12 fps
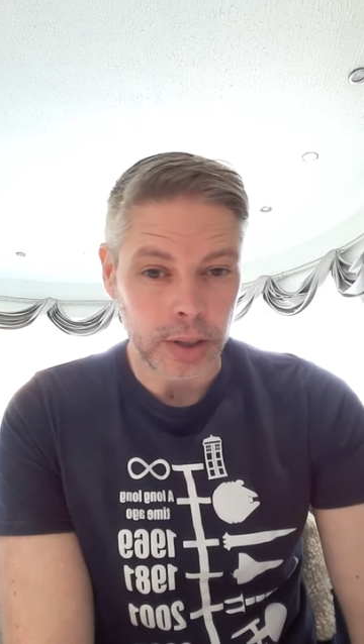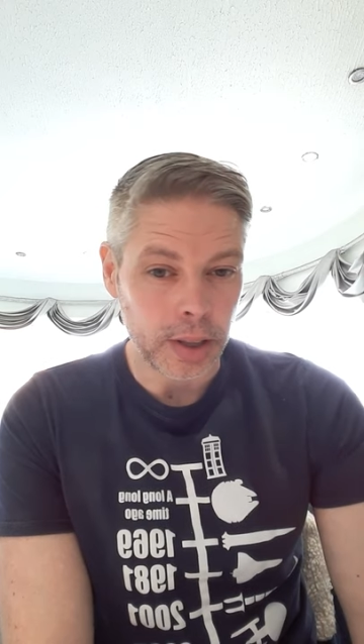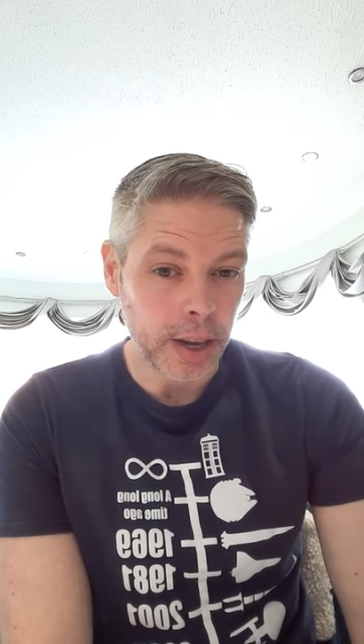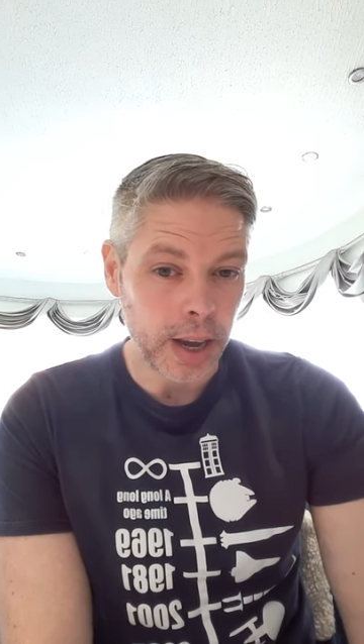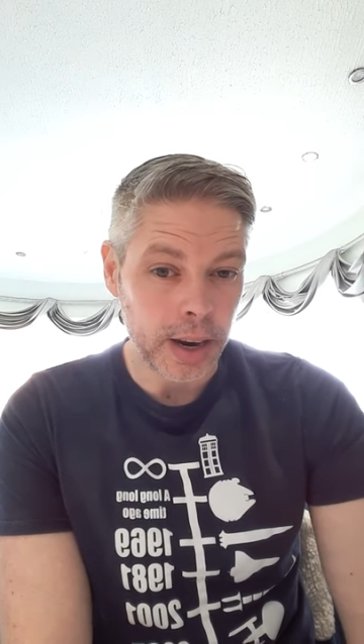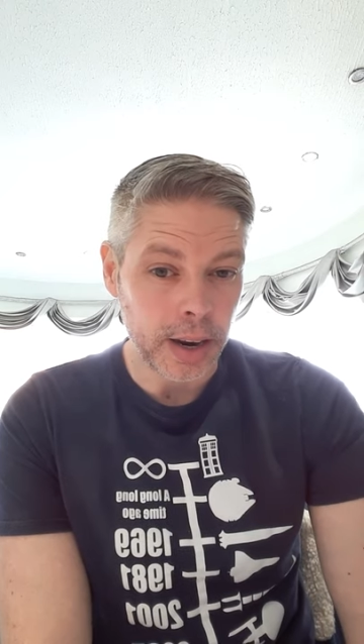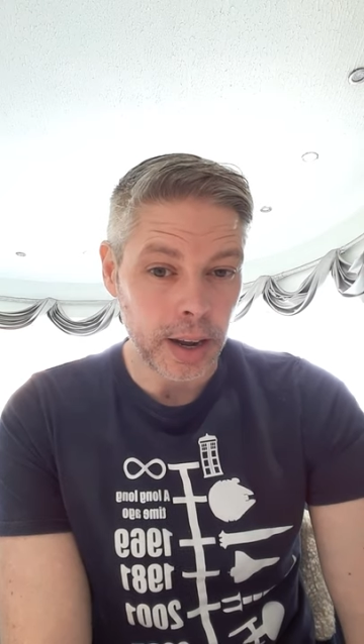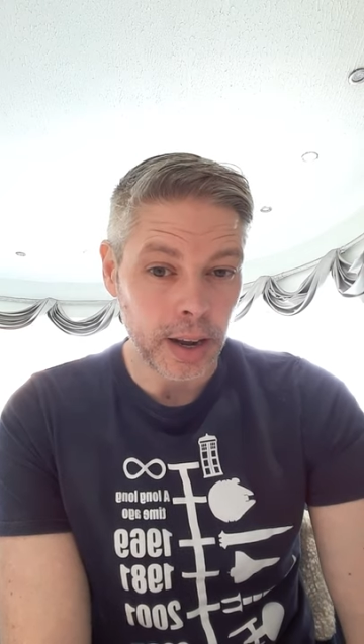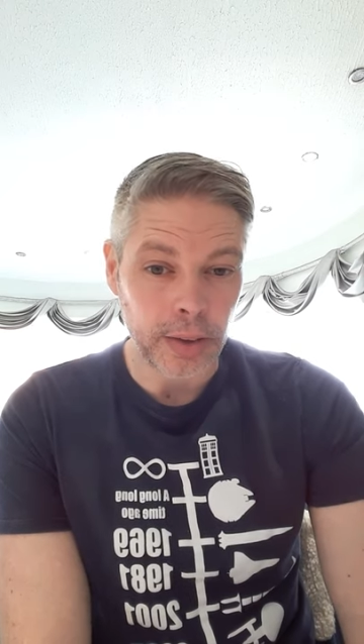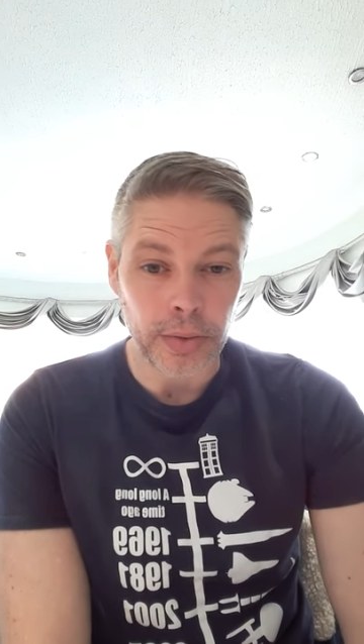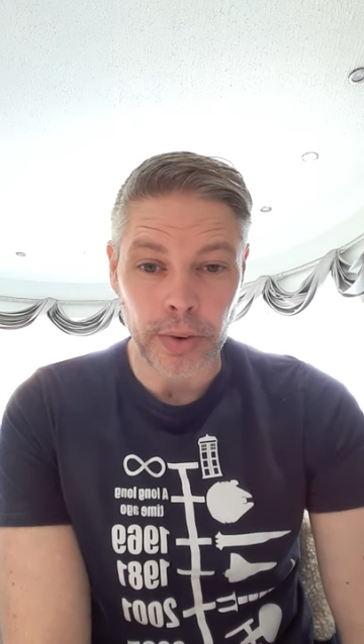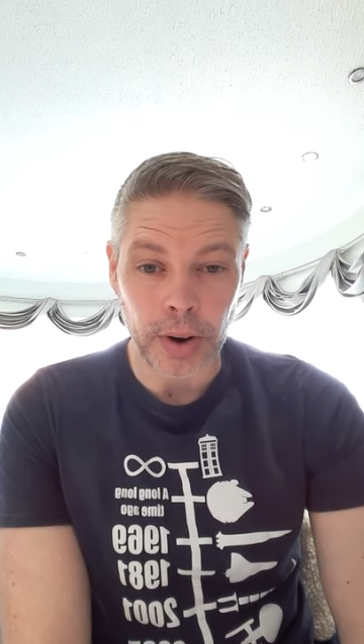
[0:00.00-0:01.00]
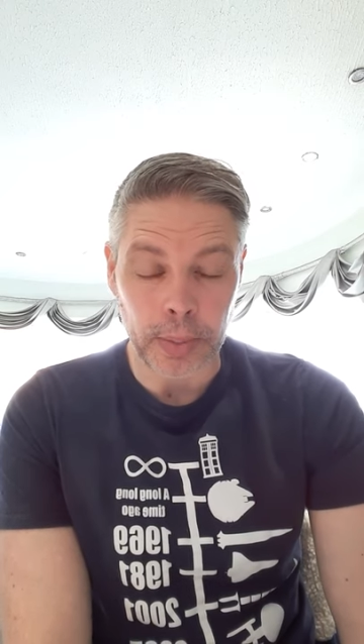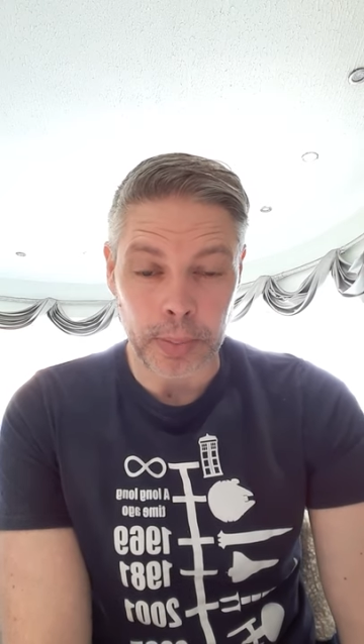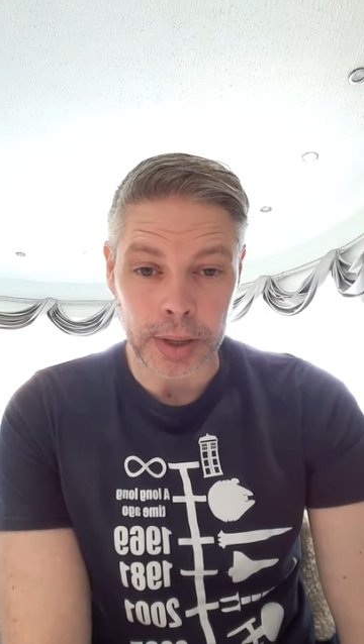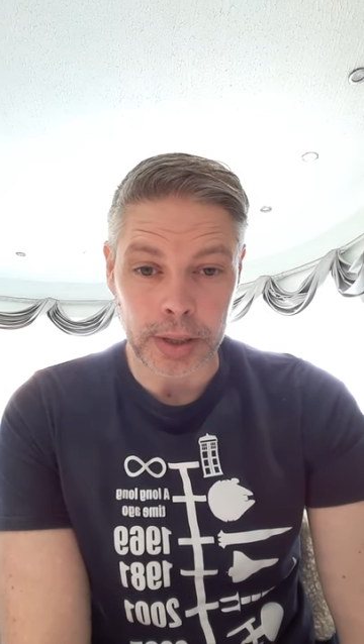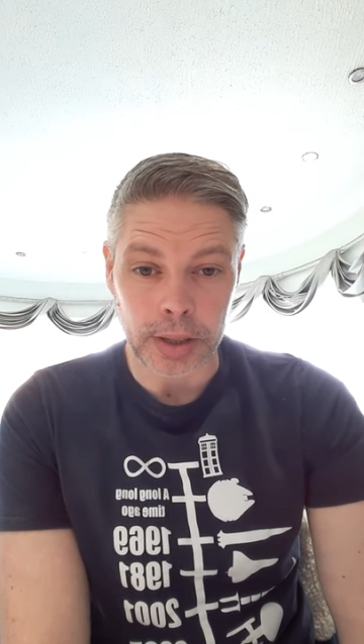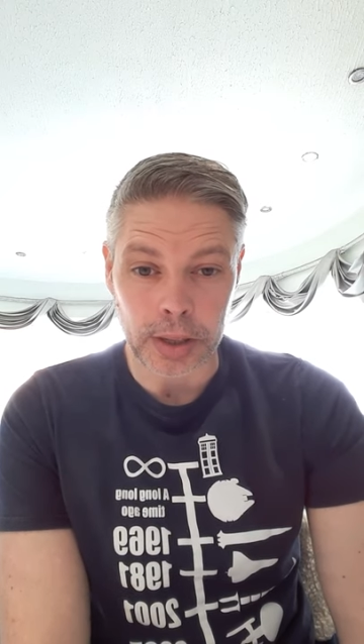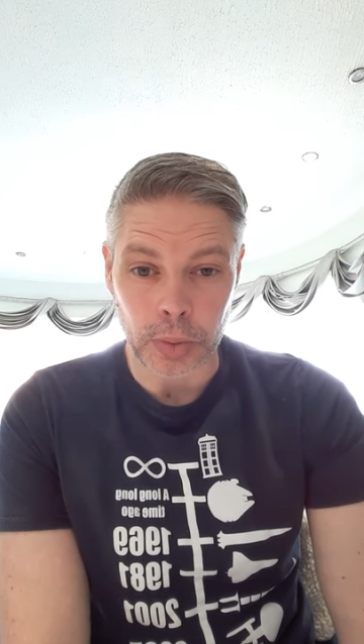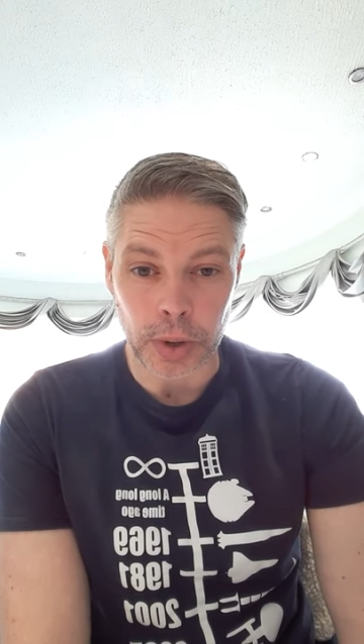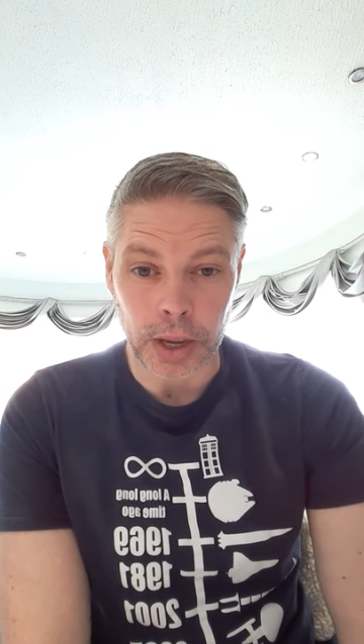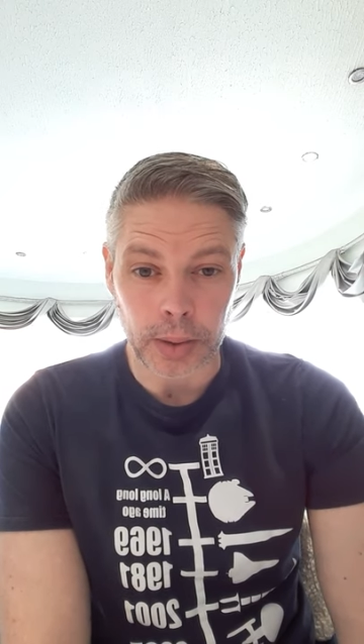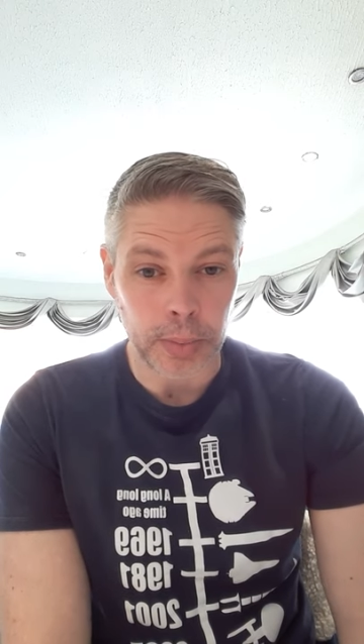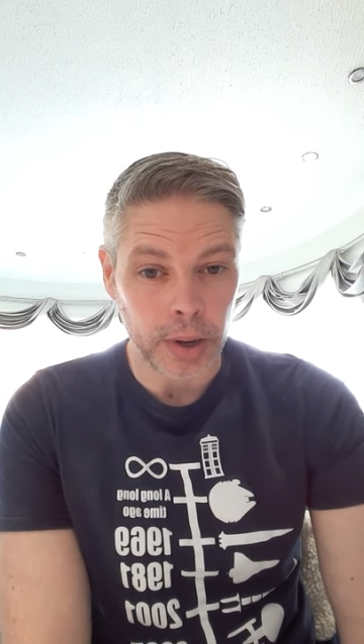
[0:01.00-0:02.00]
The ending is very
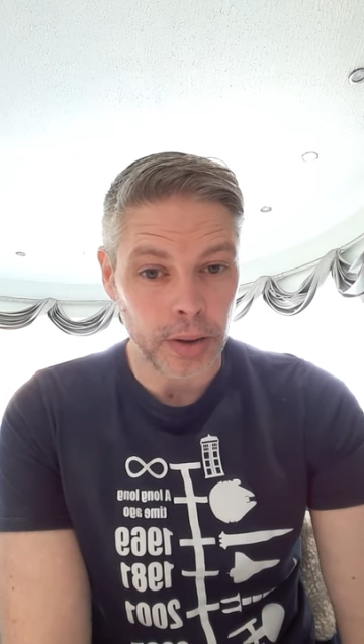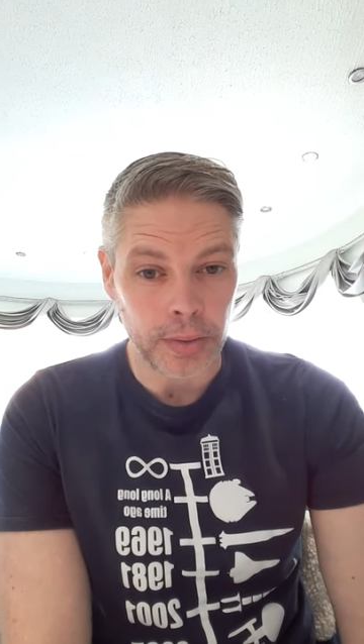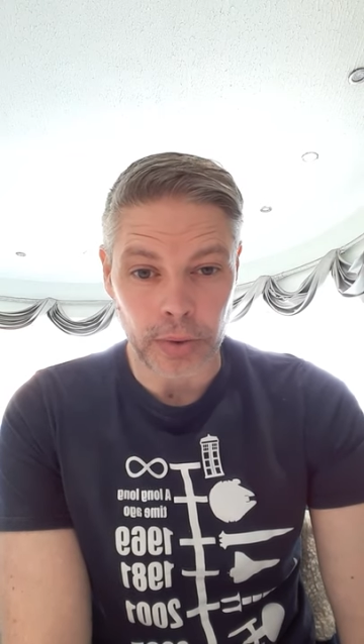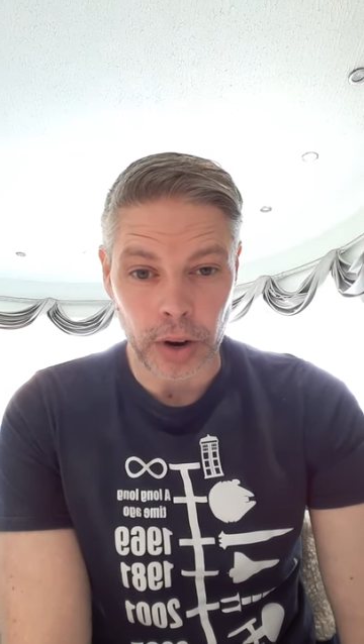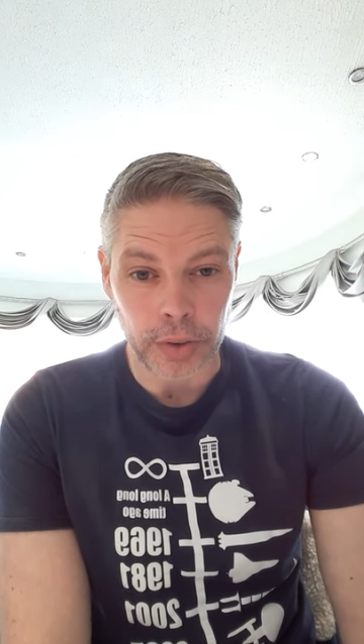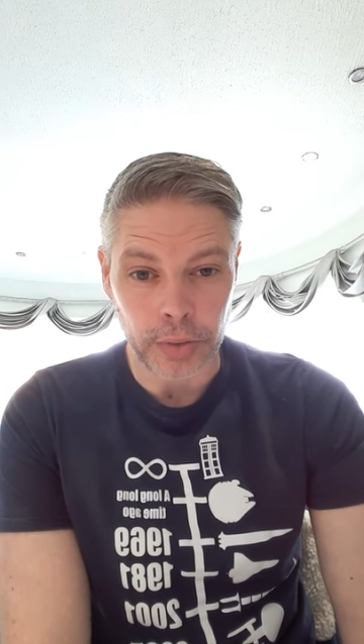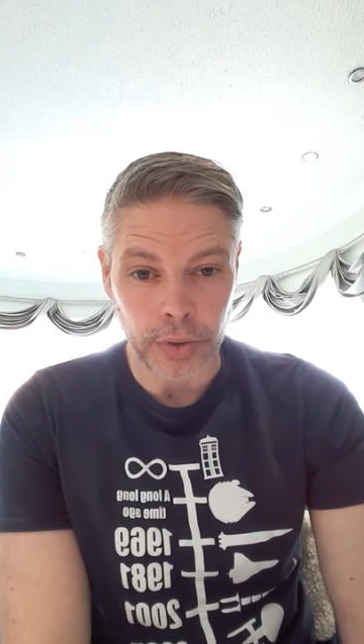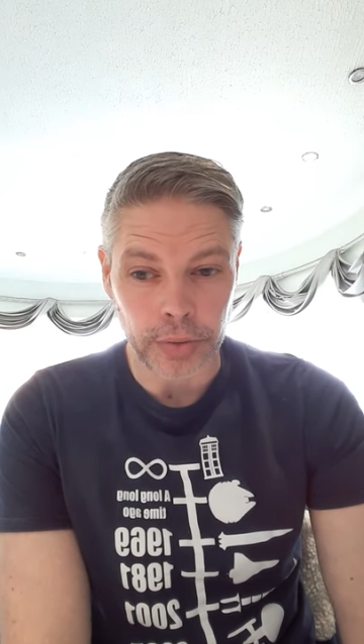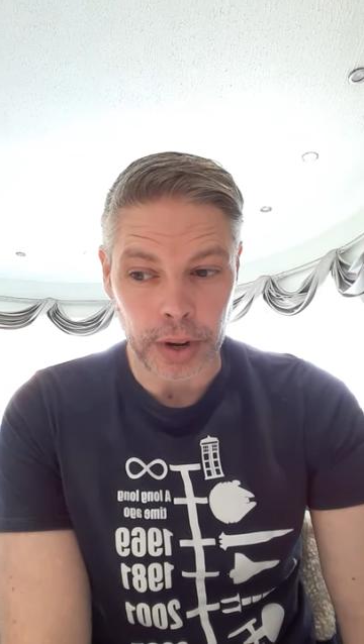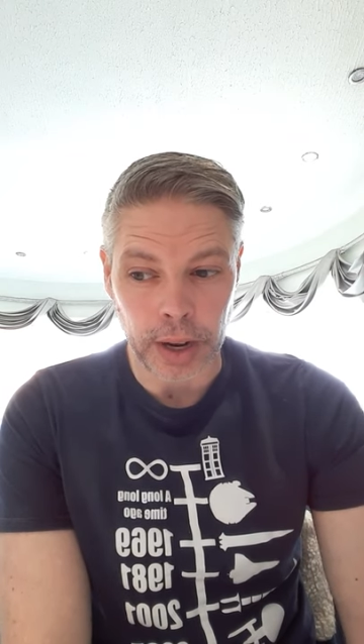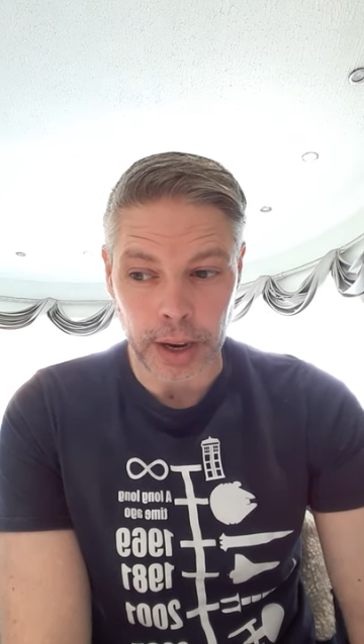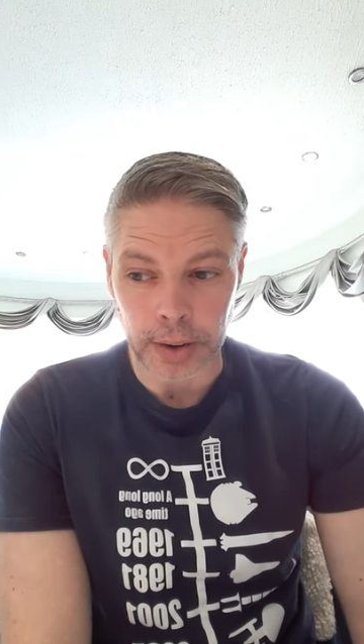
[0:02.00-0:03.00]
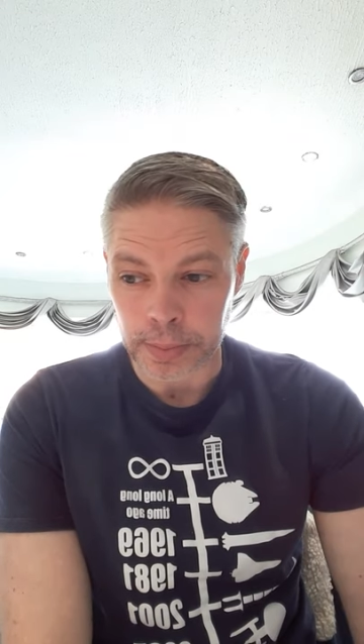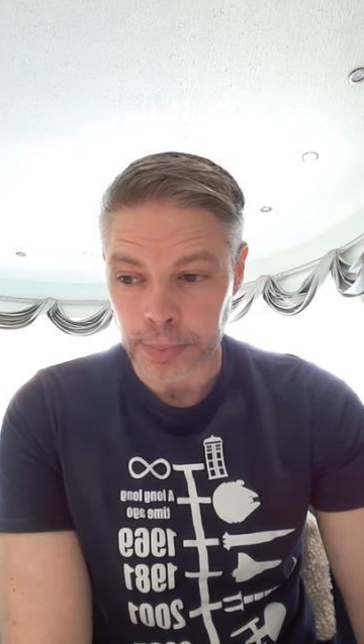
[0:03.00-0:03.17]
bittersweet, but very fulfilling.